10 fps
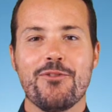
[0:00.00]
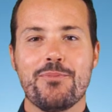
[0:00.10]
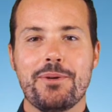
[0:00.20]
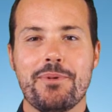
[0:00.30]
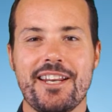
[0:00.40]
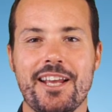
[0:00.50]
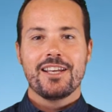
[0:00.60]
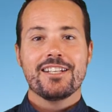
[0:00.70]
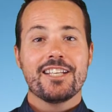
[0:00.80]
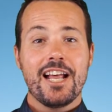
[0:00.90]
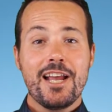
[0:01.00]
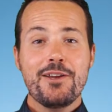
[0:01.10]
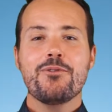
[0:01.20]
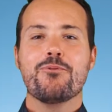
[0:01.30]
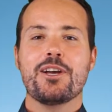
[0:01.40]
of MeMedia.
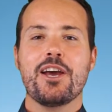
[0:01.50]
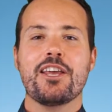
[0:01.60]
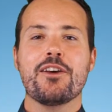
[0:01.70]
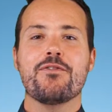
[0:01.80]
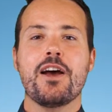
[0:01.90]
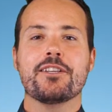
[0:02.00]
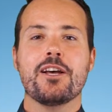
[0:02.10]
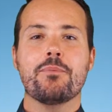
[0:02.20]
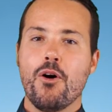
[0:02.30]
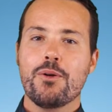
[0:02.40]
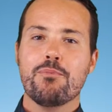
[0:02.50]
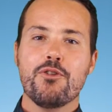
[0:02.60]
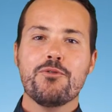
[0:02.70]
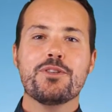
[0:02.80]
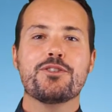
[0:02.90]
Today, we're going to get fact up on
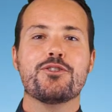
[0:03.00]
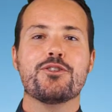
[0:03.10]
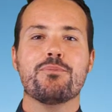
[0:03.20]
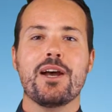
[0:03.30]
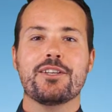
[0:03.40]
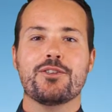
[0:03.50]
improvements you can make